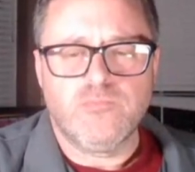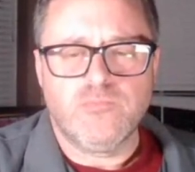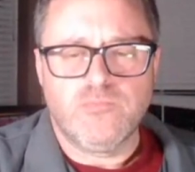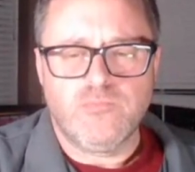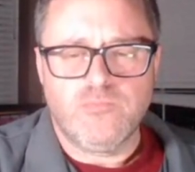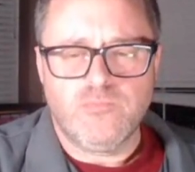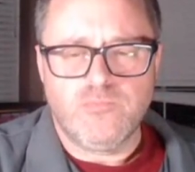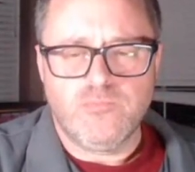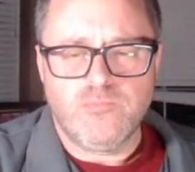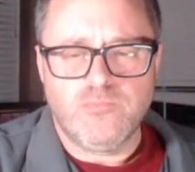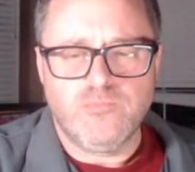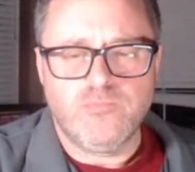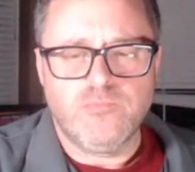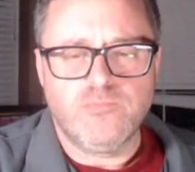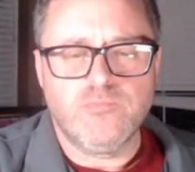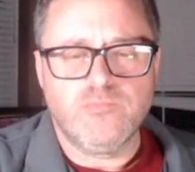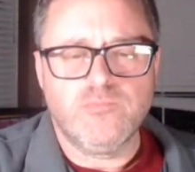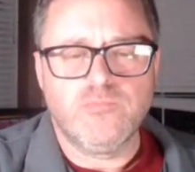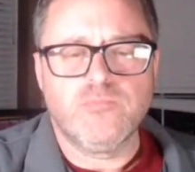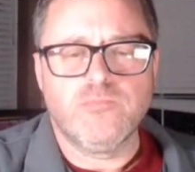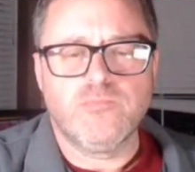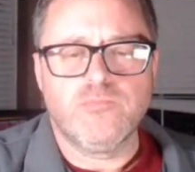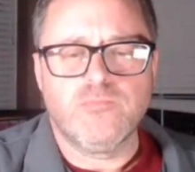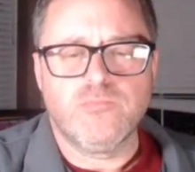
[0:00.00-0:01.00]

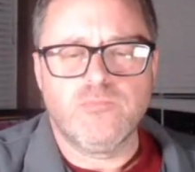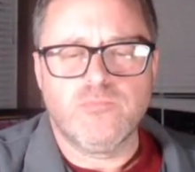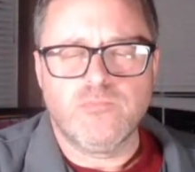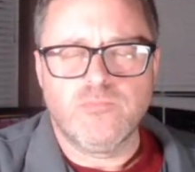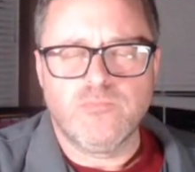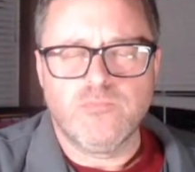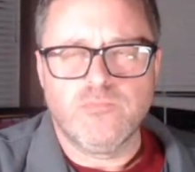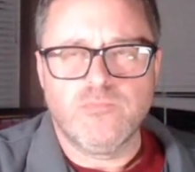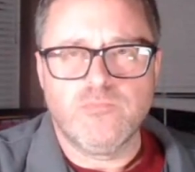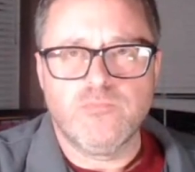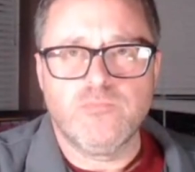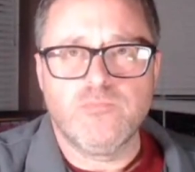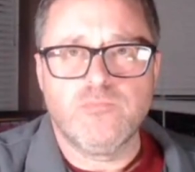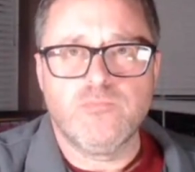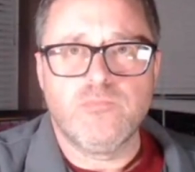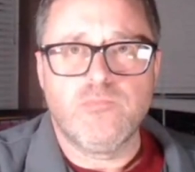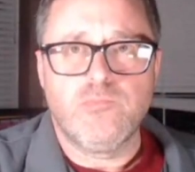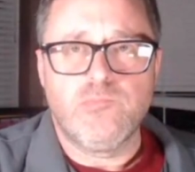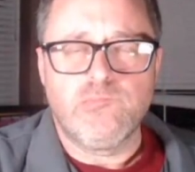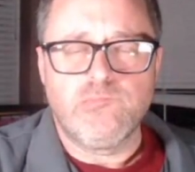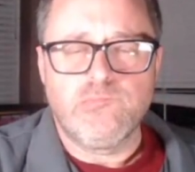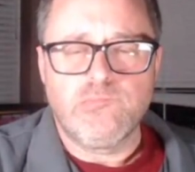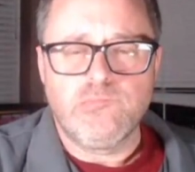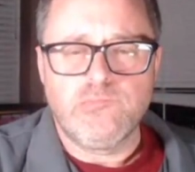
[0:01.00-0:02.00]

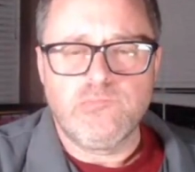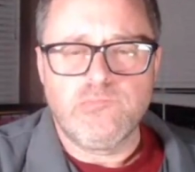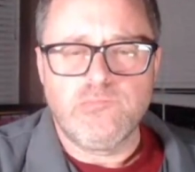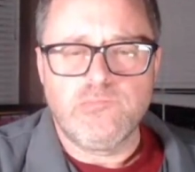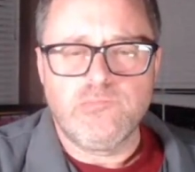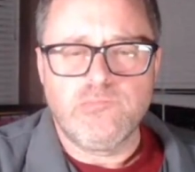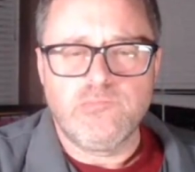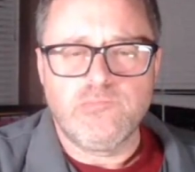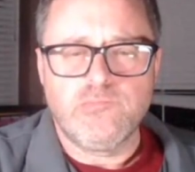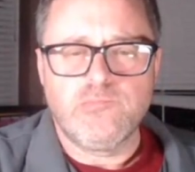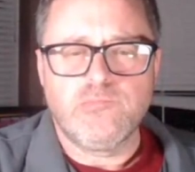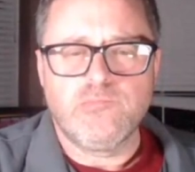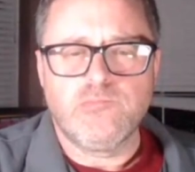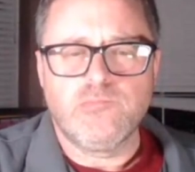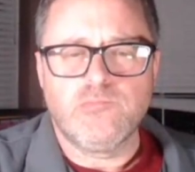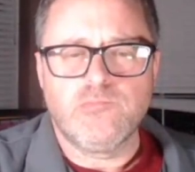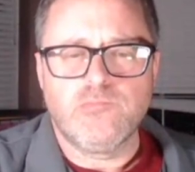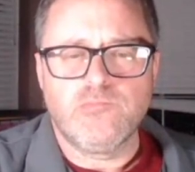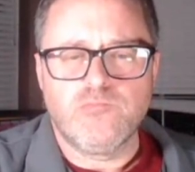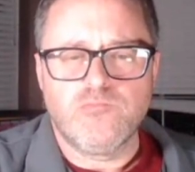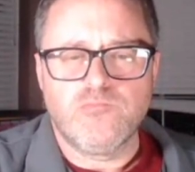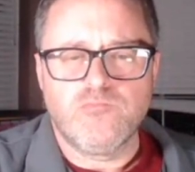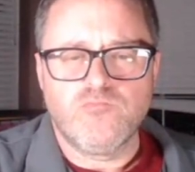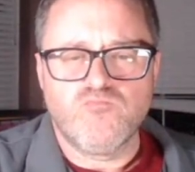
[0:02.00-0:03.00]

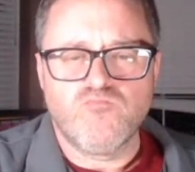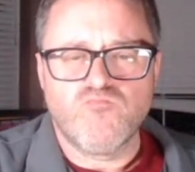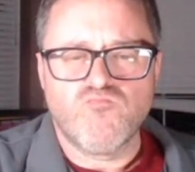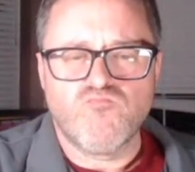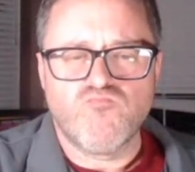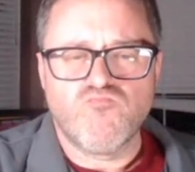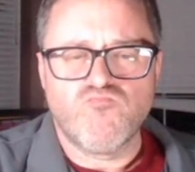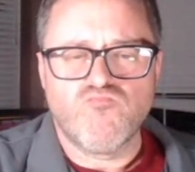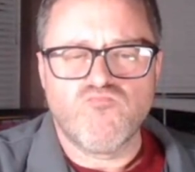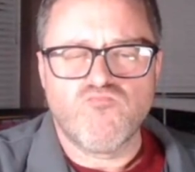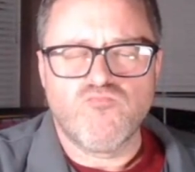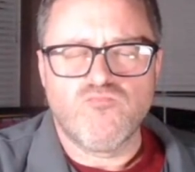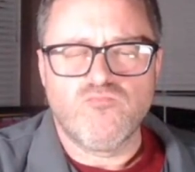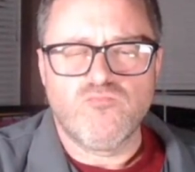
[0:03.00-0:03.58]
[no speech]